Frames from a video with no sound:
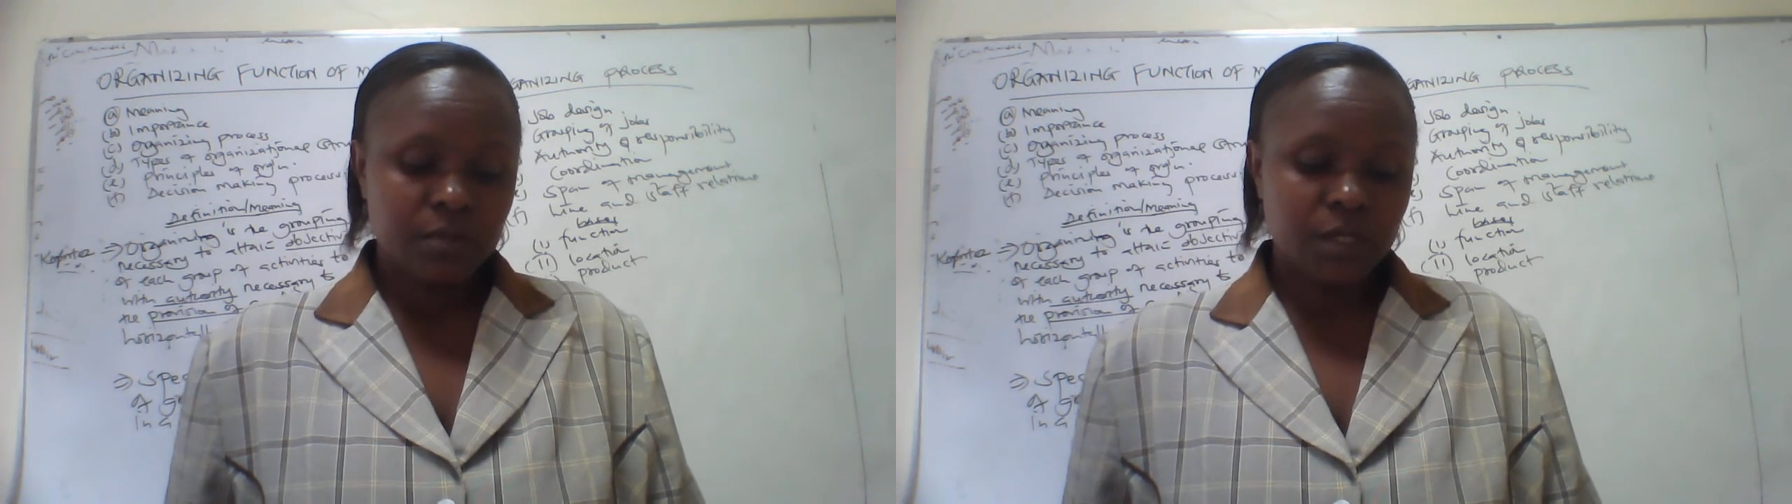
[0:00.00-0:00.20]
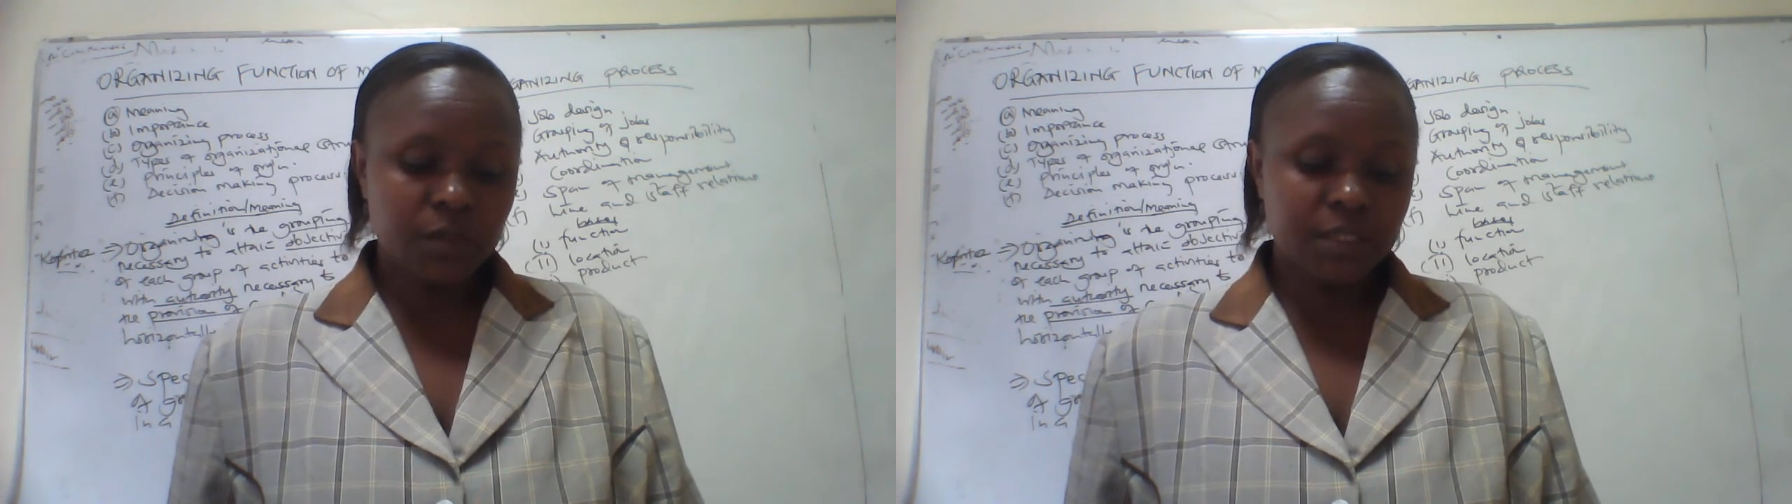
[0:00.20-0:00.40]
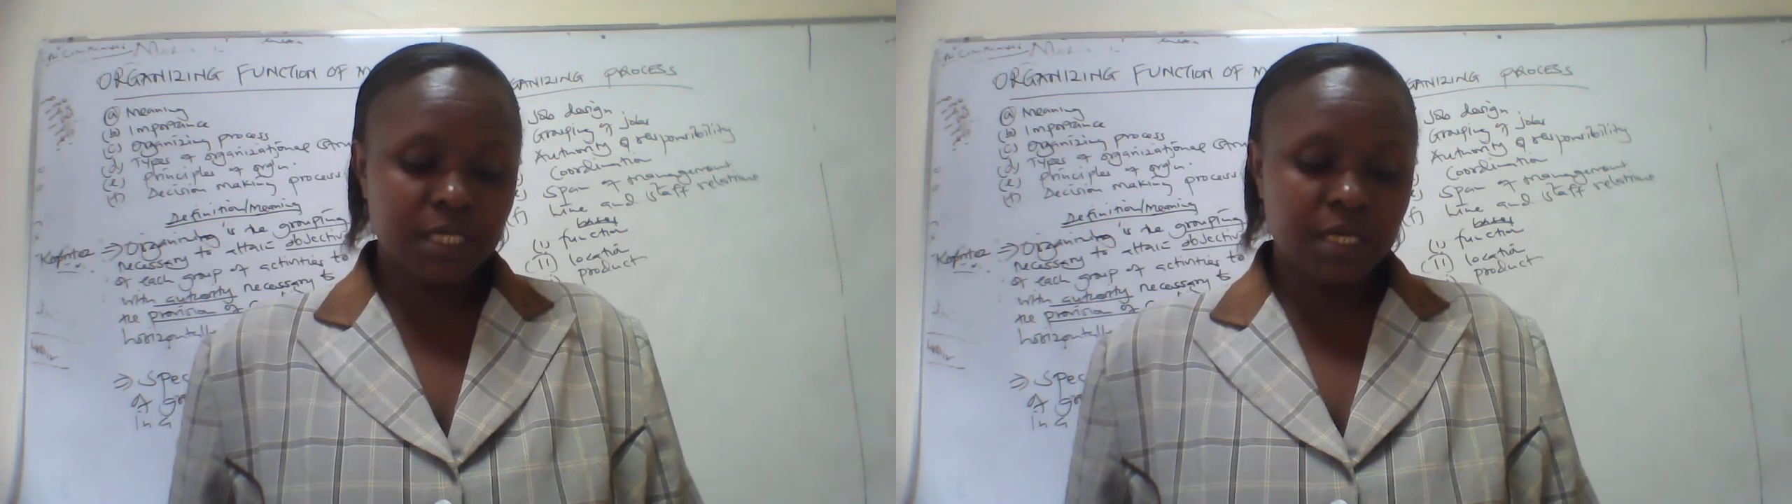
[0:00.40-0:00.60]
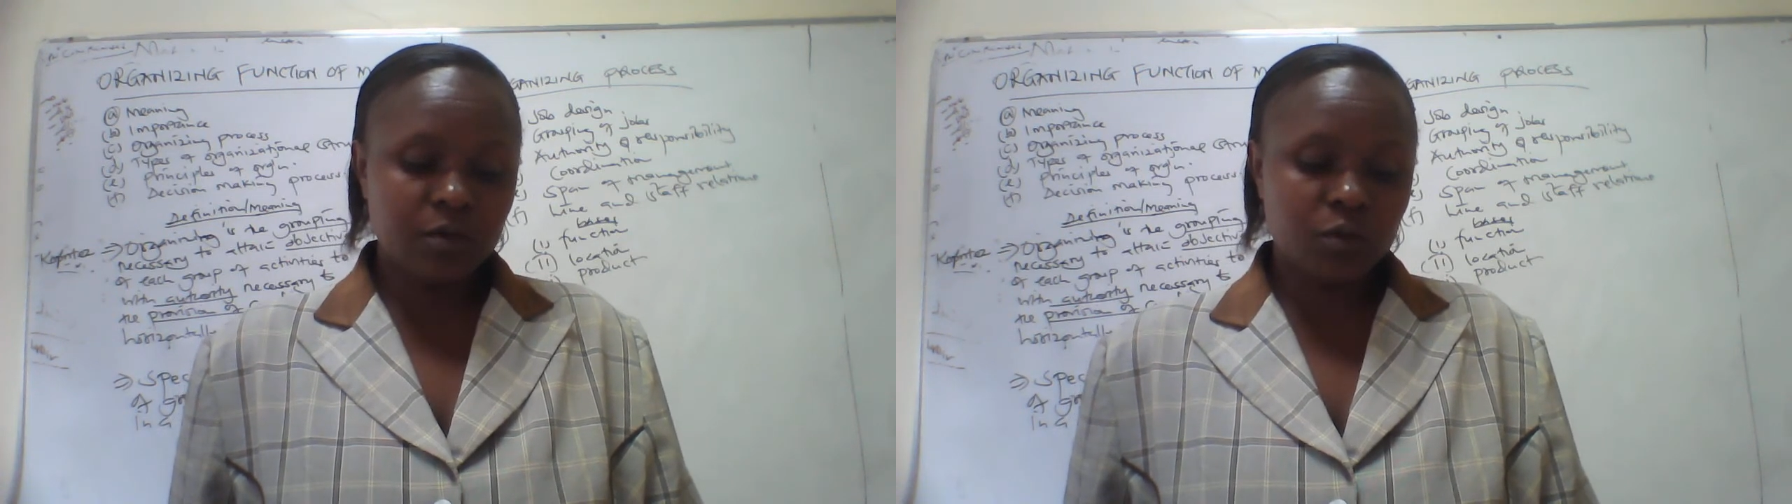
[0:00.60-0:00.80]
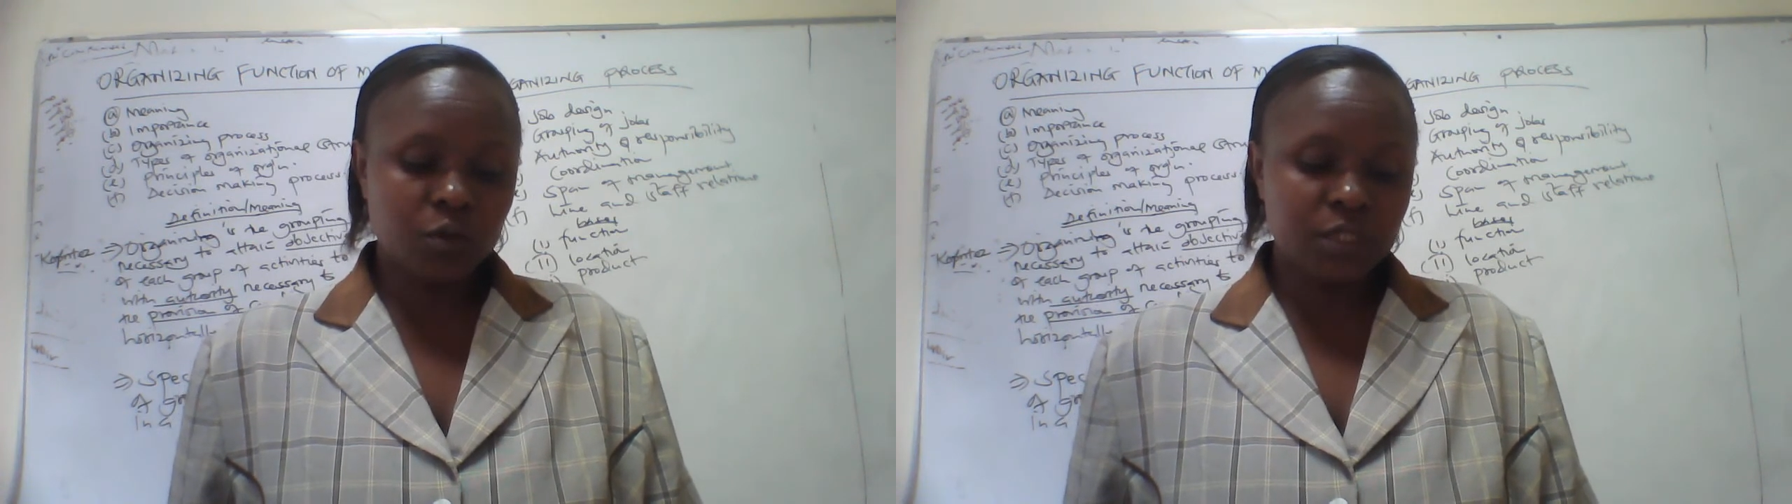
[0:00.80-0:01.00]
When we say
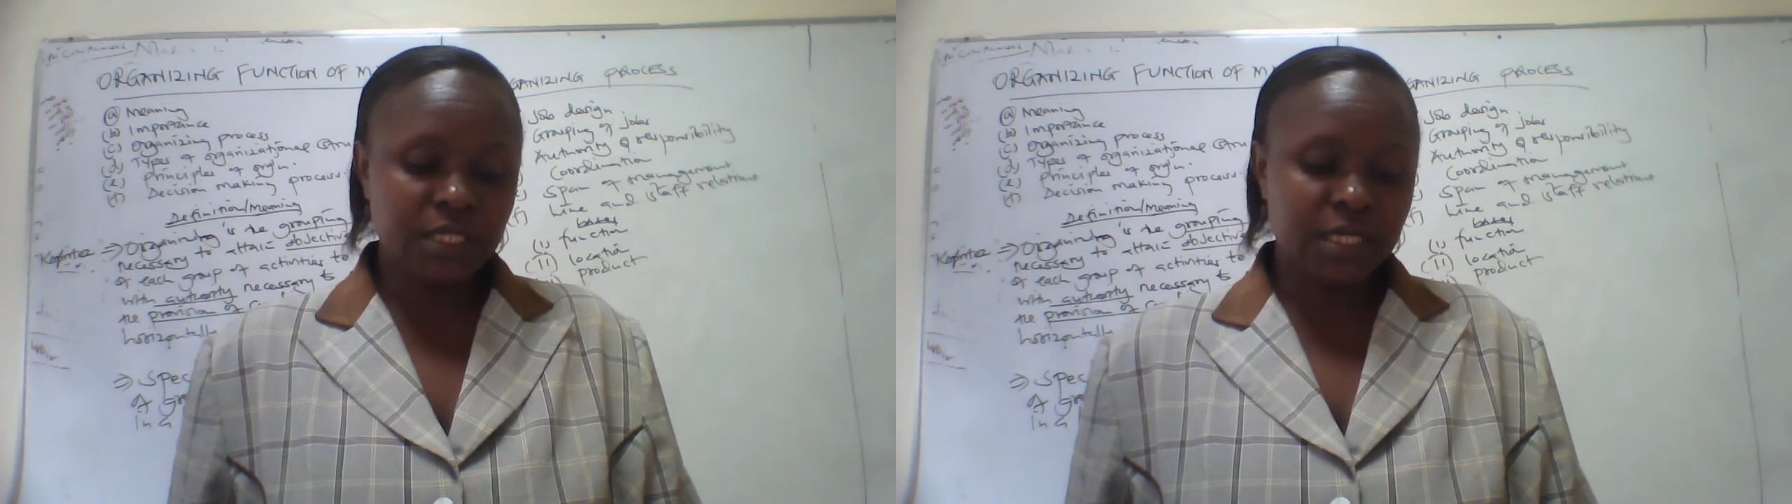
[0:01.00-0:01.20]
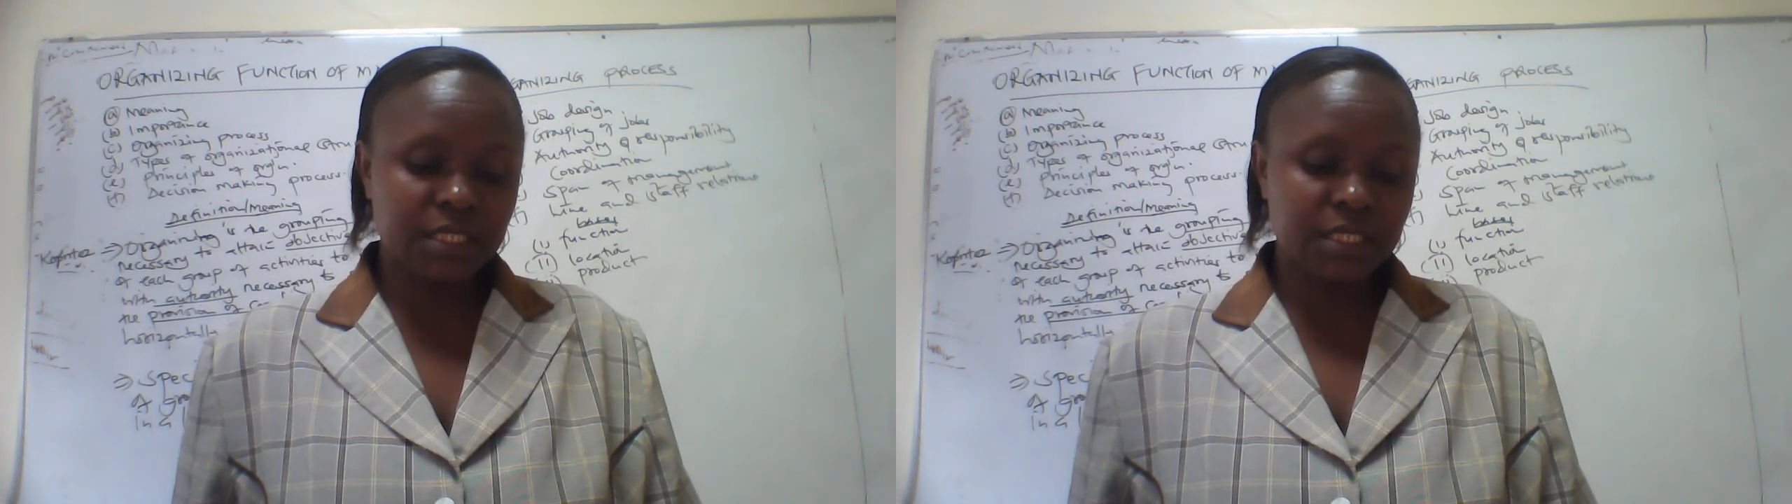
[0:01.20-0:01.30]
authority and